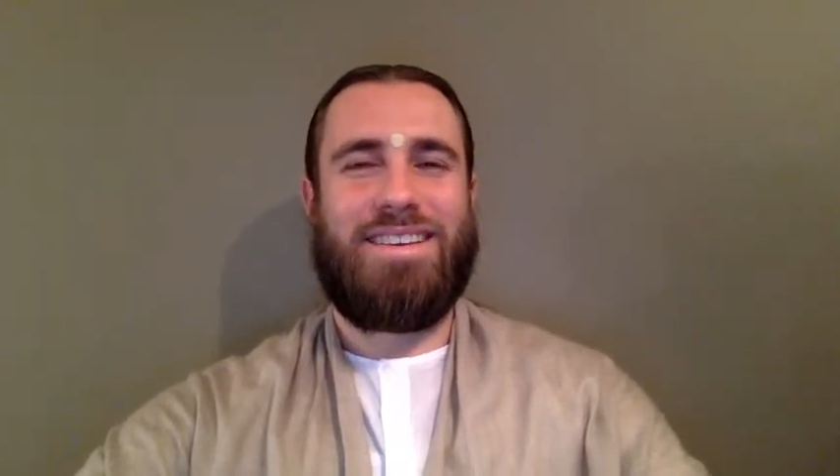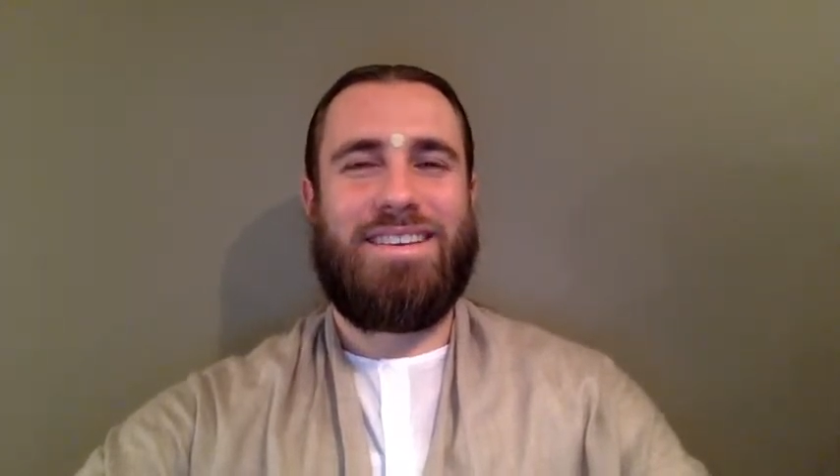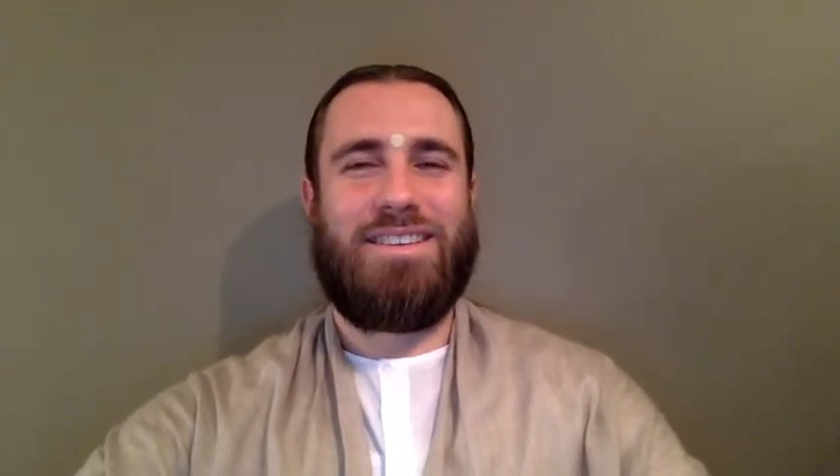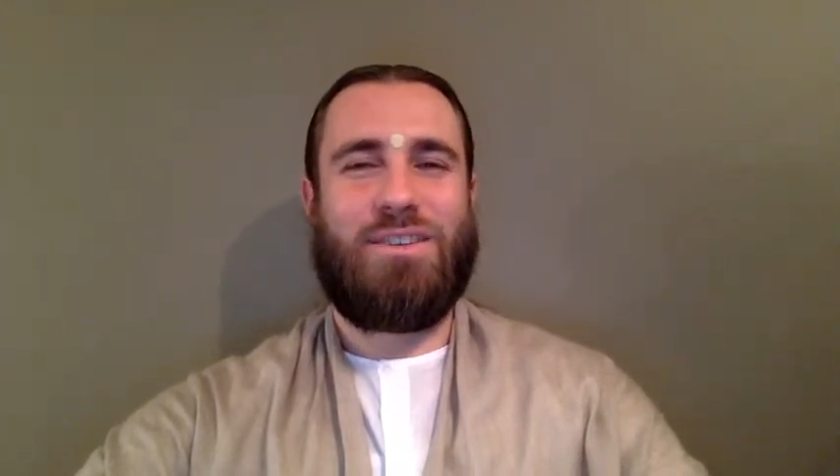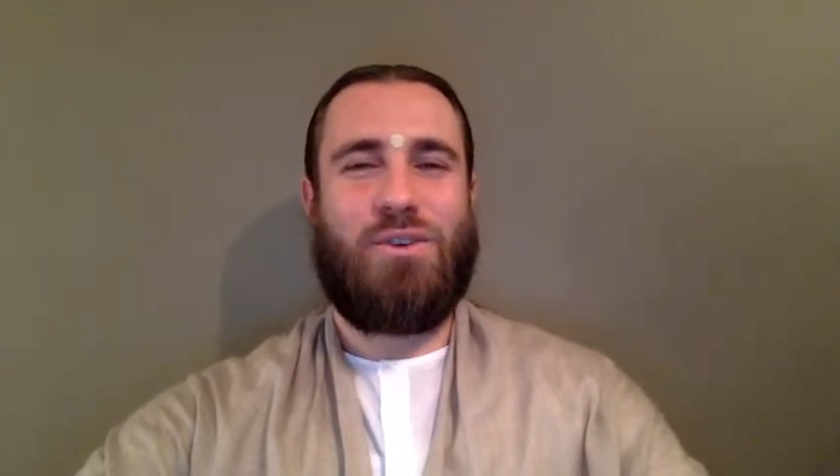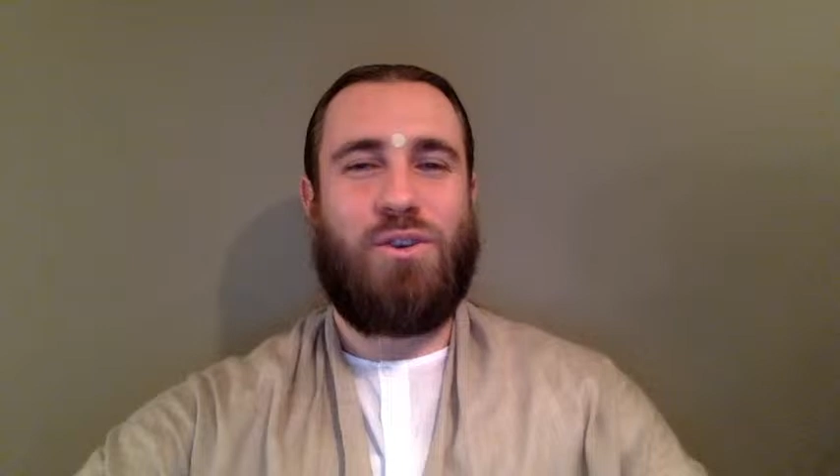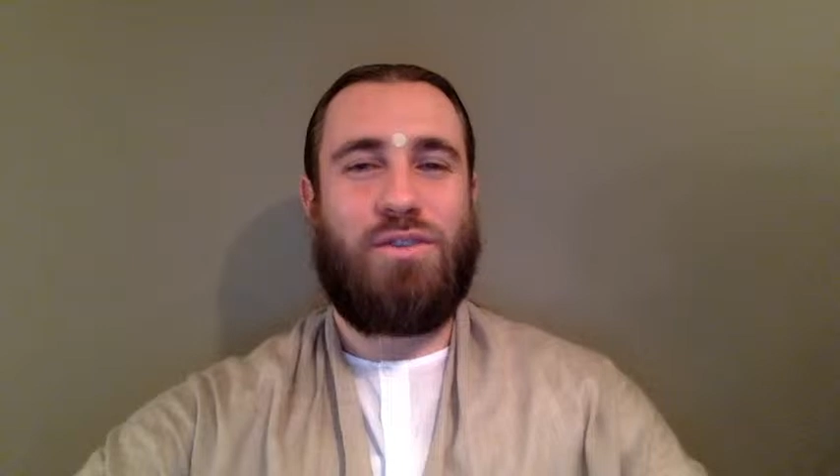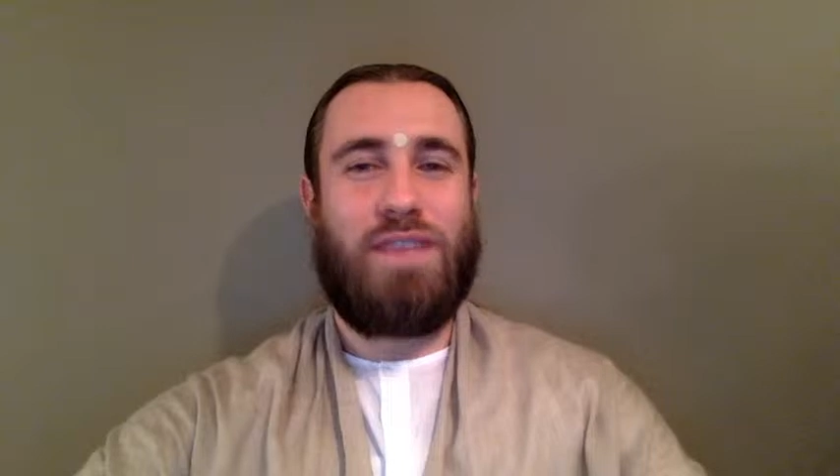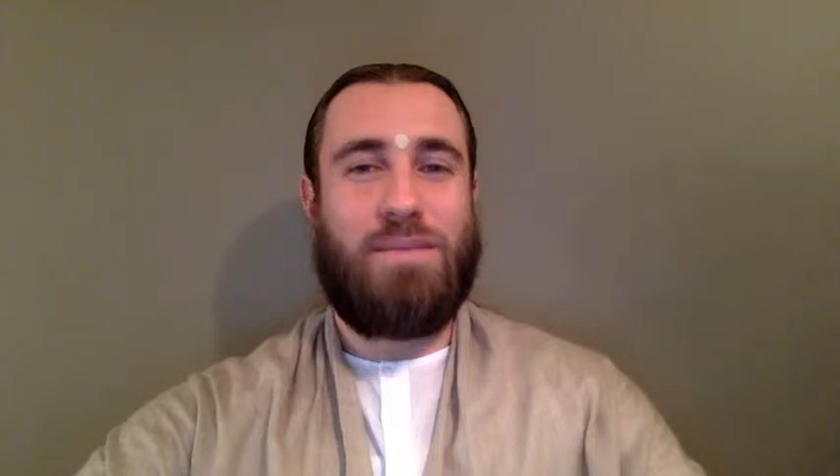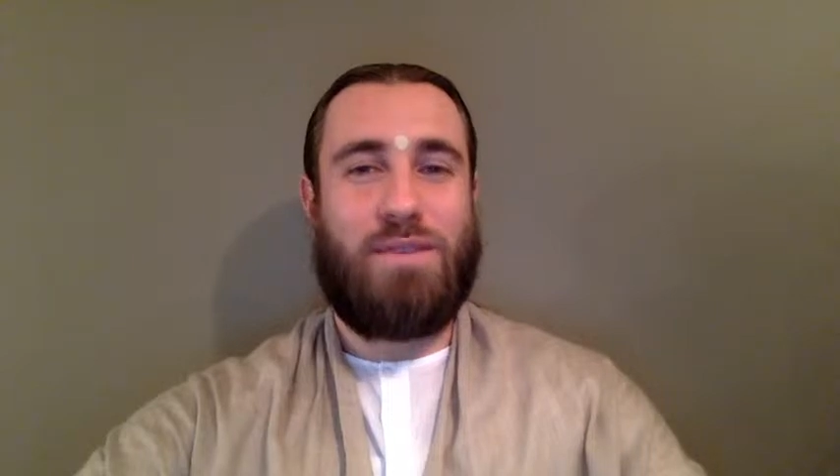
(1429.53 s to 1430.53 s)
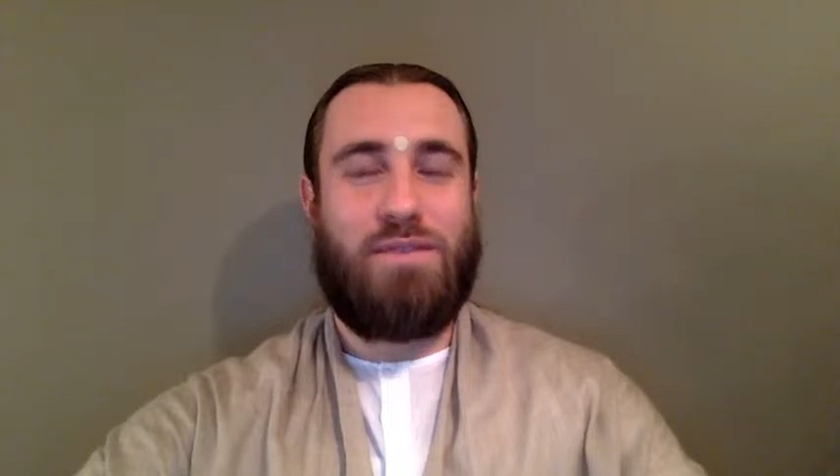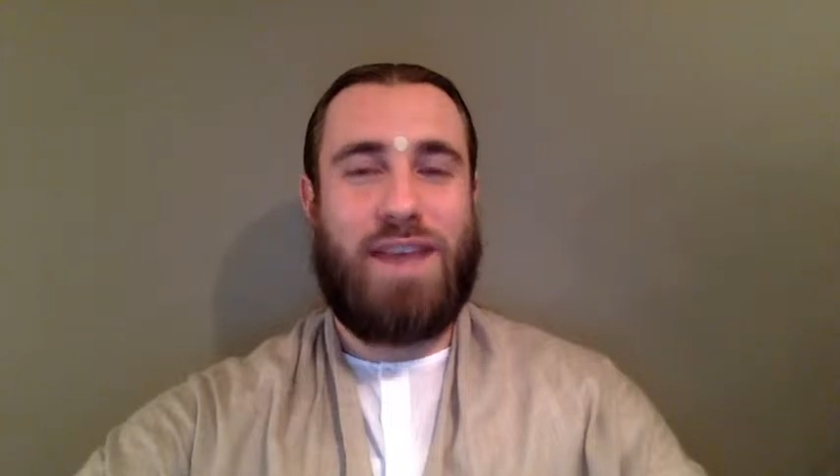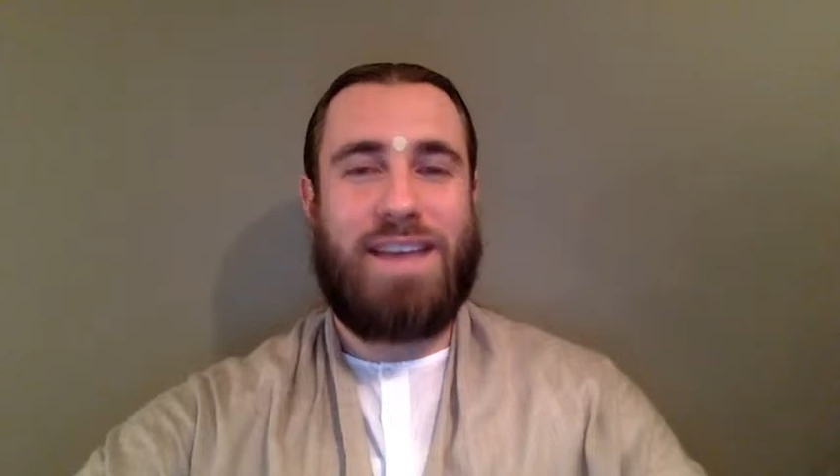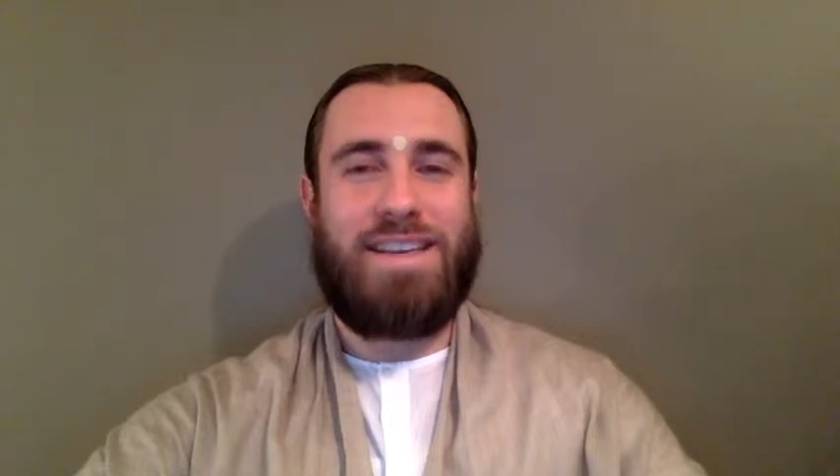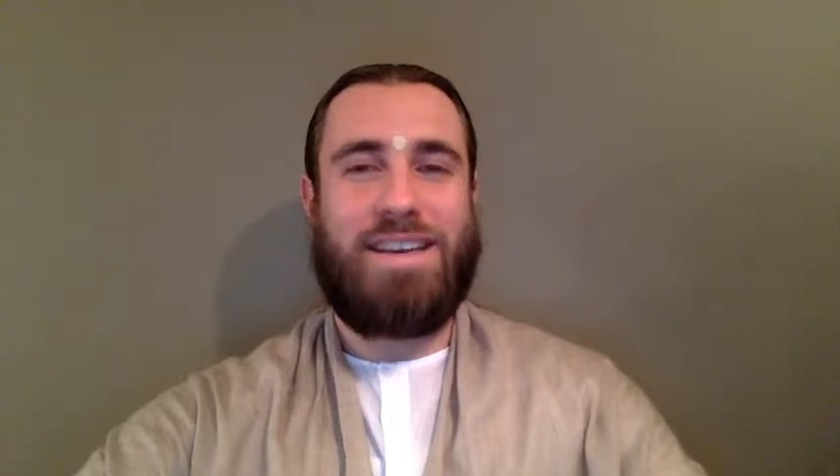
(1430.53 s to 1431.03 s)
So all of them were
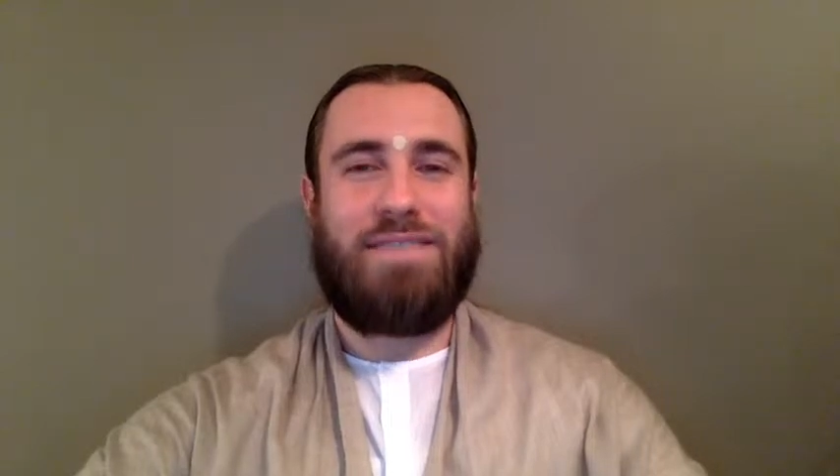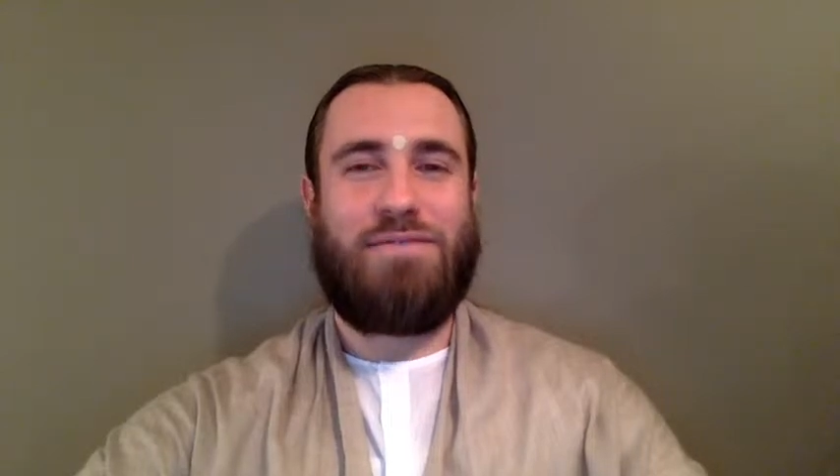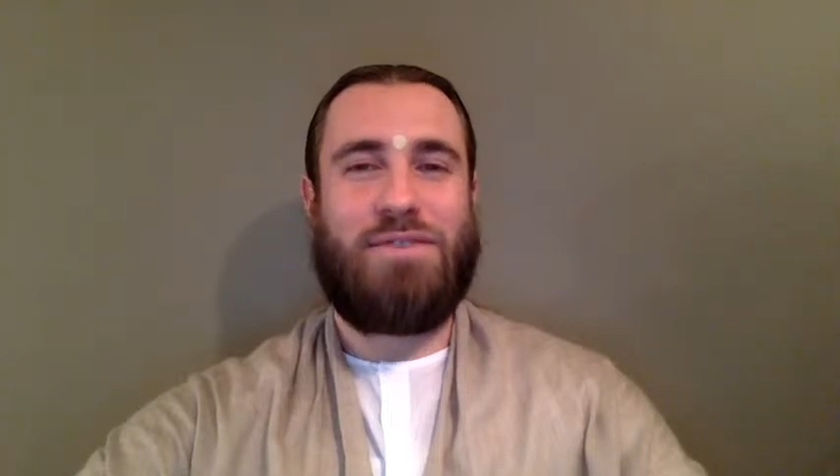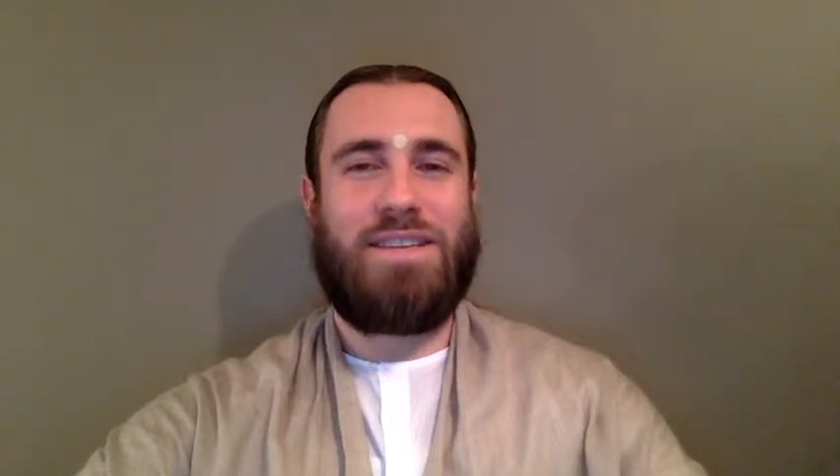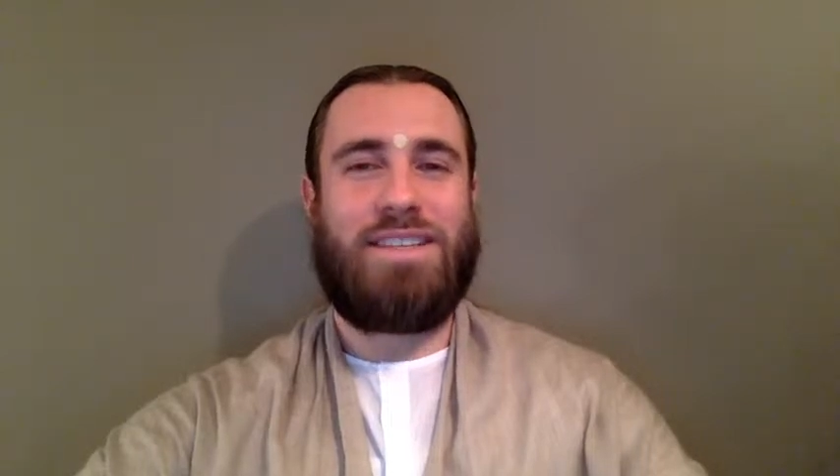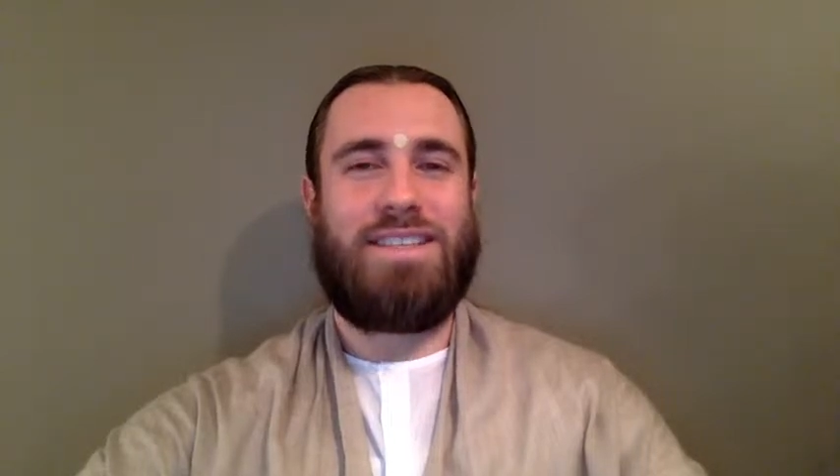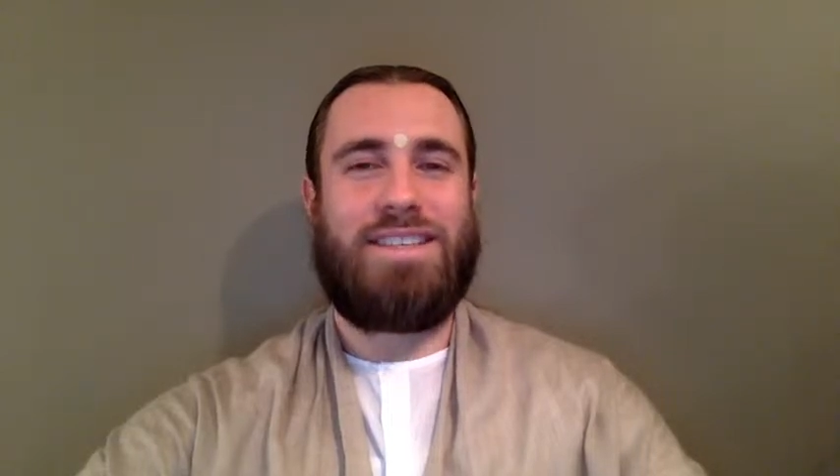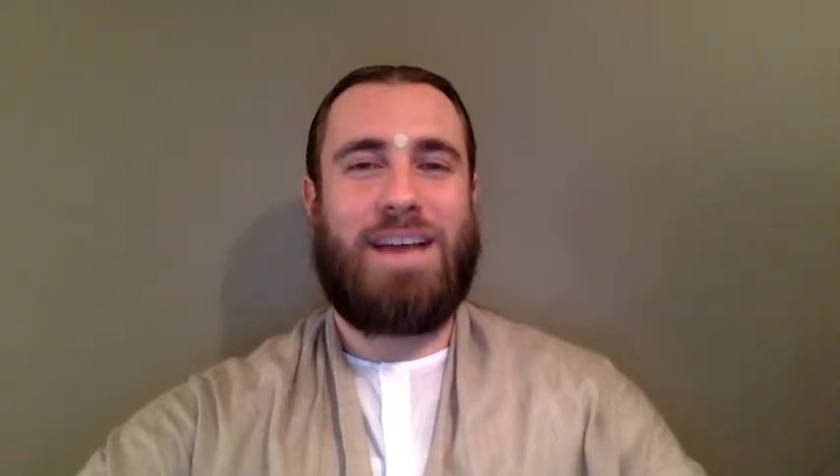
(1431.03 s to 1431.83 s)
fighting for this